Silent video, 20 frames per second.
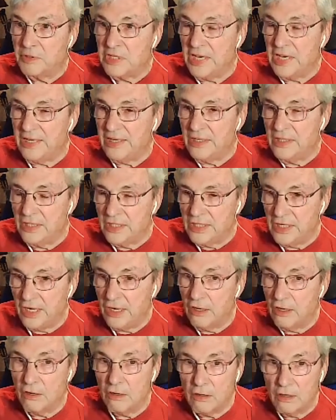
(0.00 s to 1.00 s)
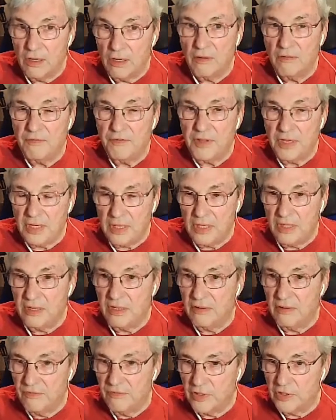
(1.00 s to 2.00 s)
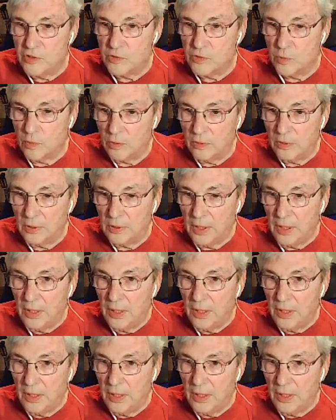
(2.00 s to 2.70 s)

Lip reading: taking care of the individual,